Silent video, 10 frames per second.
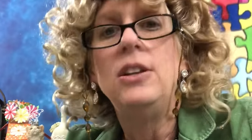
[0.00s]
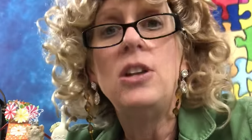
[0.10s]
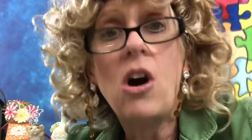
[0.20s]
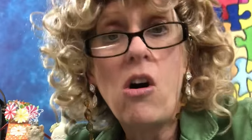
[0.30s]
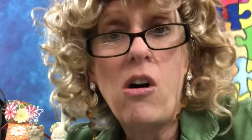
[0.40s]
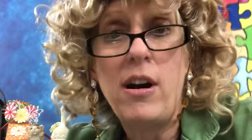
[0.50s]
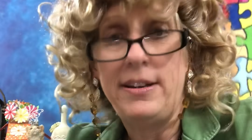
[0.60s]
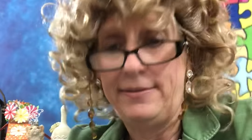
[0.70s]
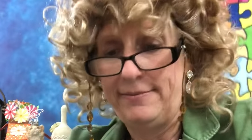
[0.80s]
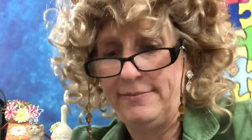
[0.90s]

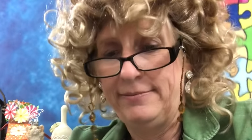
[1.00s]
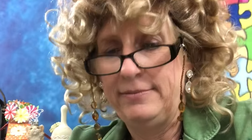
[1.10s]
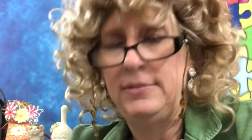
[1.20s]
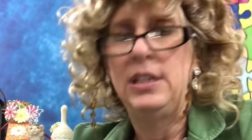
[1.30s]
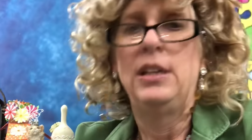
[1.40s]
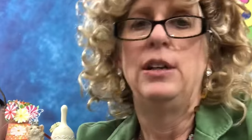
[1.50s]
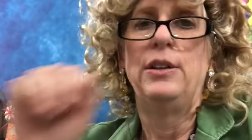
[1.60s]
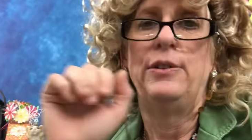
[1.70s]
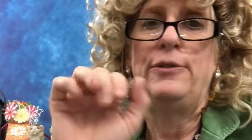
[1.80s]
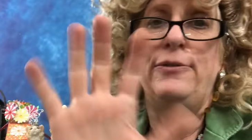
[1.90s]
9,
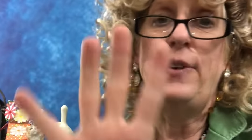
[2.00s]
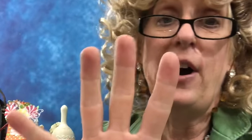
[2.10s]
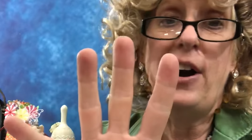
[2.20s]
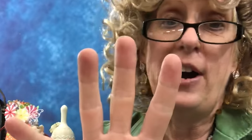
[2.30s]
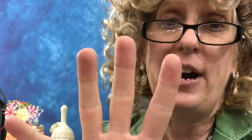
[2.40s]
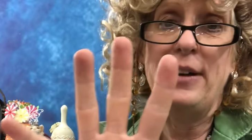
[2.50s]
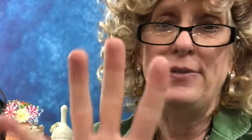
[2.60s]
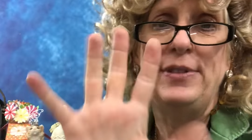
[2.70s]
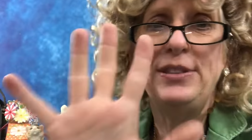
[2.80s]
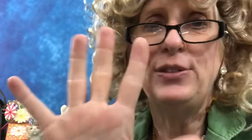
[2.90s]

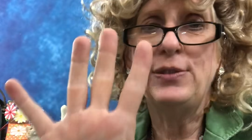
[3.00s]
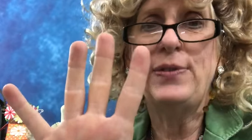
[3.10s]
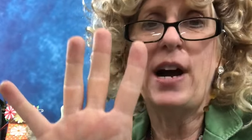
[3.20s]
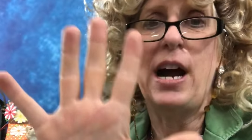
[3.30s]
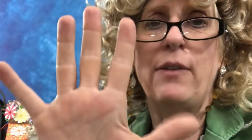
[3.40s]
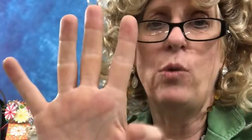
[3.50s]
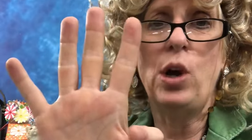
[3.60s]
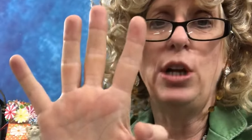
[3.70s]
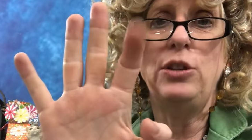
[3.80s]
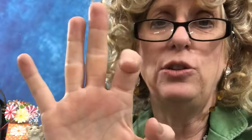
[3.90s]
5. This is 5.
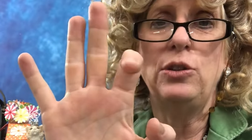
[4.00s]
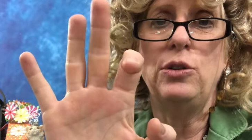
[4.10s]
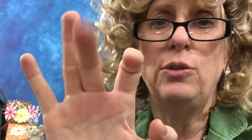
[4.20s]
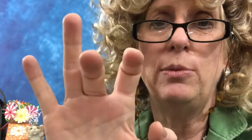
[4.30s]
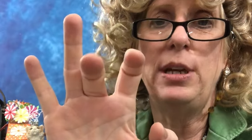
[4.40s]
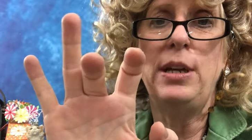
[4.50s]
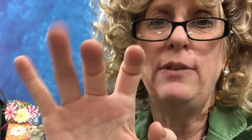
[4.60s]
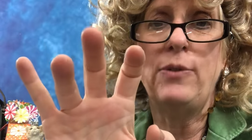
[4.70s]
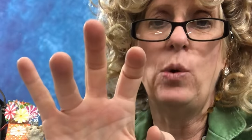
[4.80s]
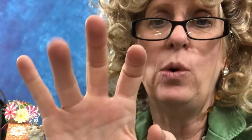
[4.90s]
1, 2, 3,
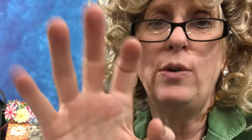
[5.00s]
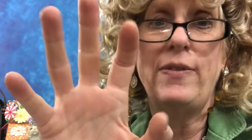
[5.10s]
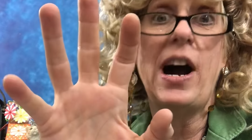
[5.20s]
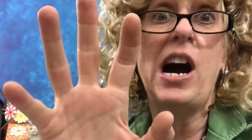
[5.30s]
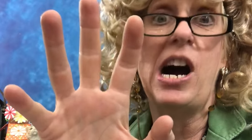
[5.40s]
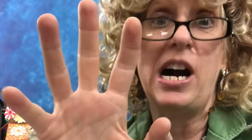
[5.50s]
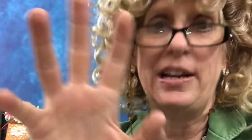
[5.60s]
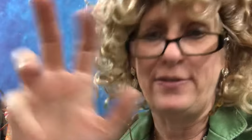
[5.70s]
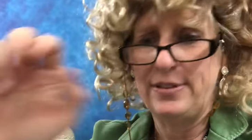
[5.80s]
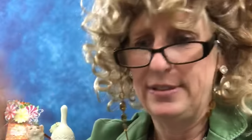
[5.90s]
4,
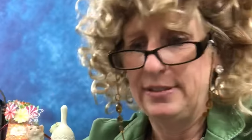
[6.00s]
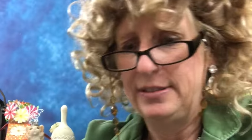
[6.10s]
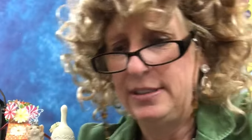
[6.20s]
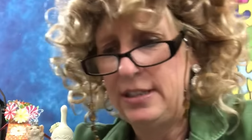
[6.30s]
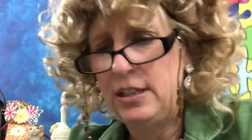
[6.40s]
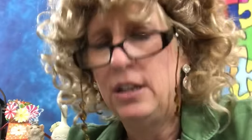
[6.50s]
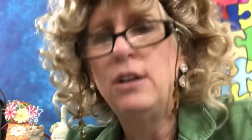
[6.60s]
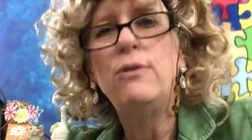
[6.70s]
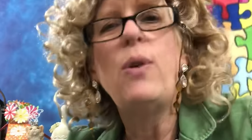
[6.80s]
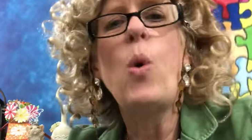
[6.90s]
5.
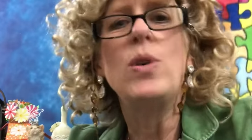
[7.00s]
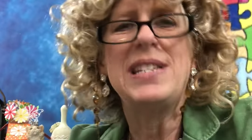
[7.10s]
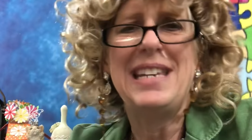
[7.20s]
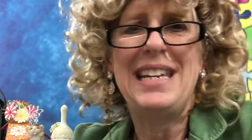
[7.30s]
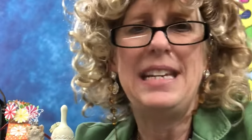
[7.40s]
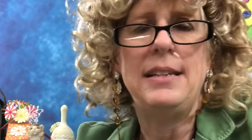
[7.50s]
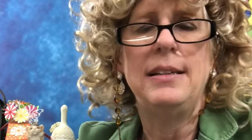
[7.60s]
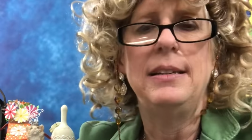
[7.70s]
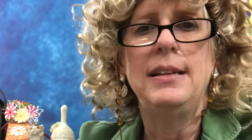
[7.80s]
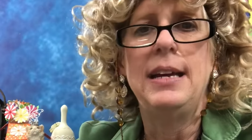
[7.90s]
14.
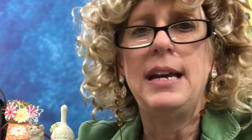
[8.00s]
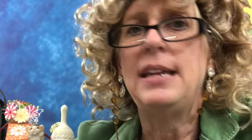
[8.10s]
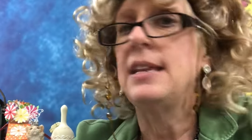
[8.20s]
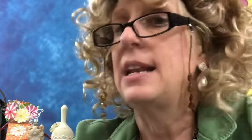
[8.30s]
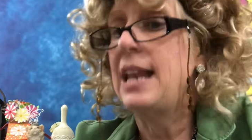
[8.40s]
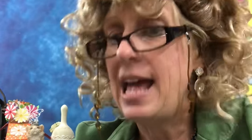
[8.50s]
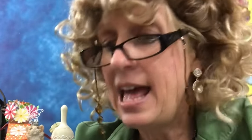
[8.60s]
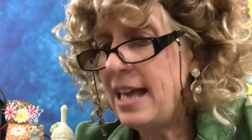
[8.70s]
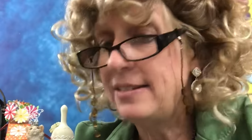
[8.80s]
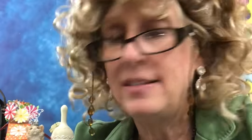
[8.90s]
And the
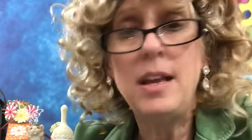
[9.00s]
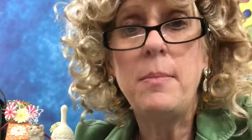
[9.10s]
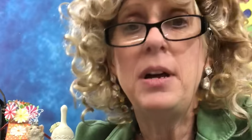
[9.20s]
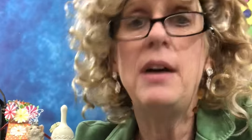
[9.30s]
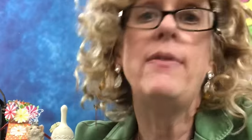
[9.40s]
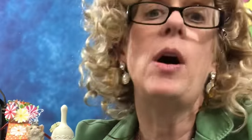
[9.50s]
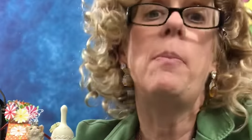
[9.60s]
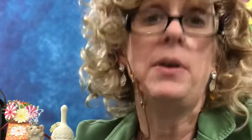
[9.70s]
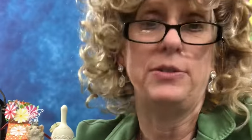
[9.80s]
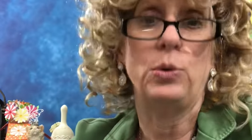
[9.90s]
last number of our
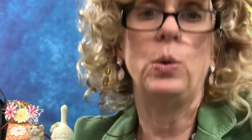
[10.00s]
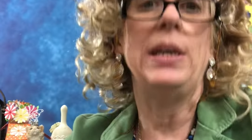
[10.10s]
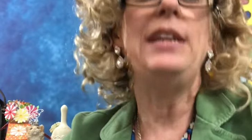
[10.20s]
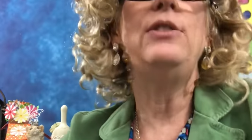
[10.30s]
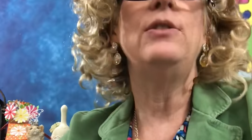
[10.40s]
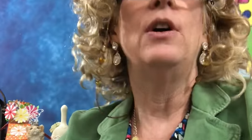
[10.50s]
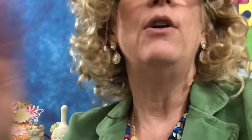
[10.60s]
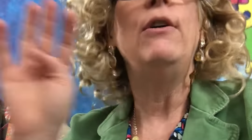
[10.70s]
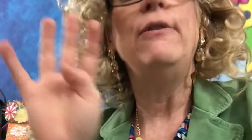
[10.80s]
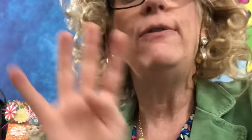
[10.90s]
puzzle is
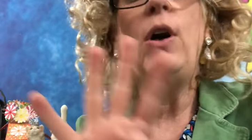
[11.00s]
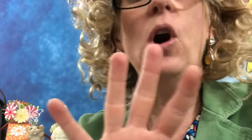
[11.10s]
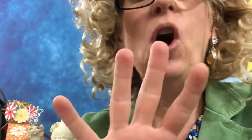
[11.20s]
4.